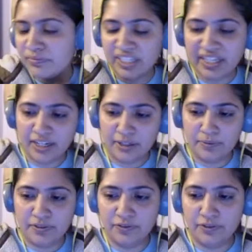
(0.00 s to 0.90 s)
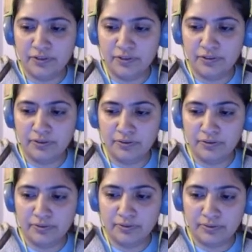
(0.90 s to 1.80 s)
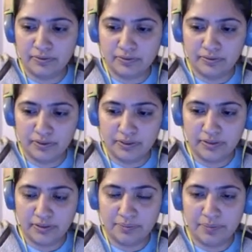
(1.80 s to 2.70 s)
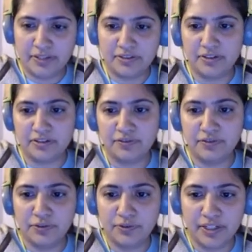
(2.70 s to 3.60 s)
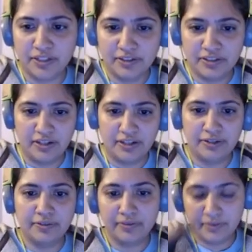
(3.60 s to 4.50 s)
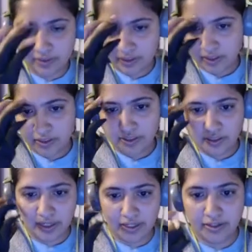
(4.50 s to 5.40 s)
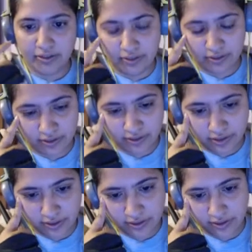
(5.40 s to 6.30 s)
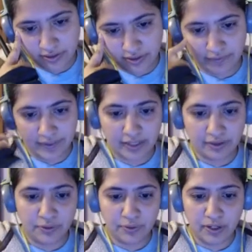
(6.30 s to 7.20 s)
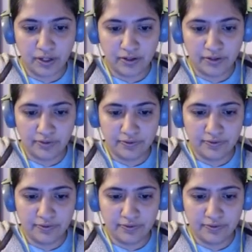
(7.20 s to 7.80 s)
It helps if you know the basics of 2D design and the value of